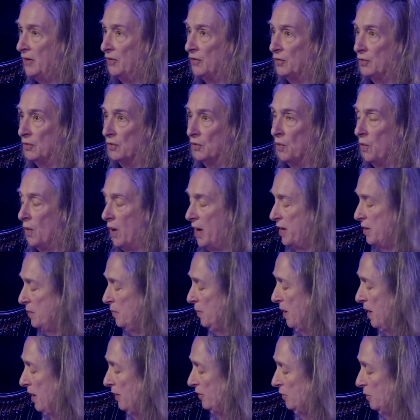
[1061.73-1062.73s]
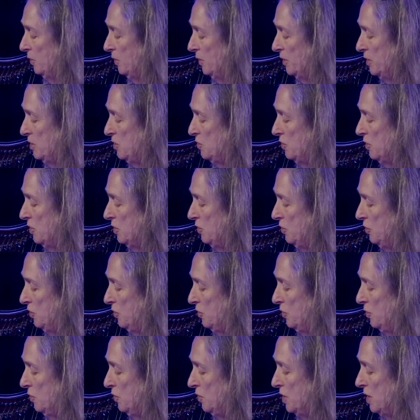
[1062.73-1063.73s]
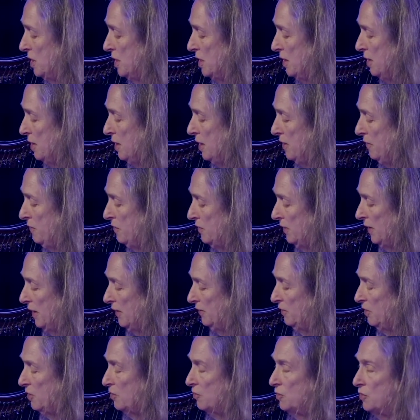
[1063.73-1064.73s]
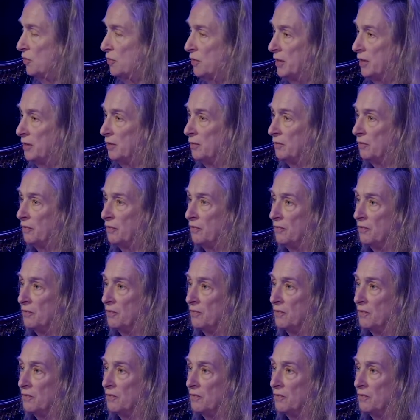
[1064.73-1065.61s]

is quite possible. And you can do, let's say you're doing